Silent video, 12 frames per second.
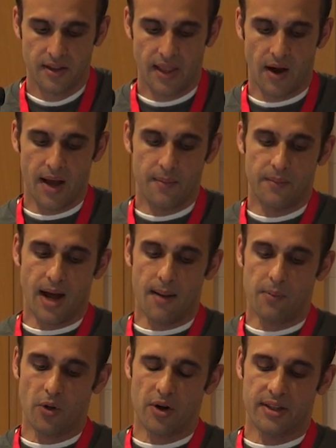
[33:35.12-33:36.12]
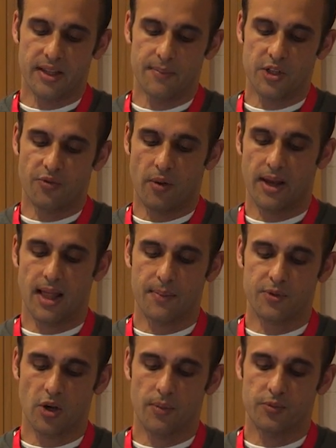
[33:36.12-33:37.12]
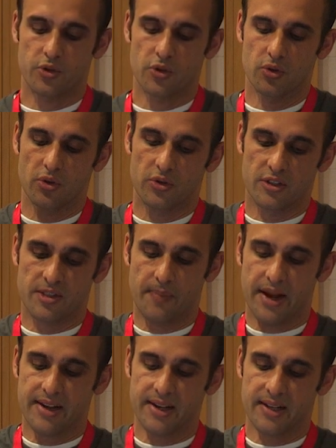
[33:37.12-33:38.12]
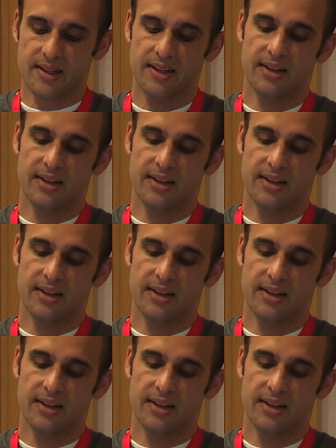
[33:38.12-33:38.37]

Now I'm uploading the image from my laptop to this bucket.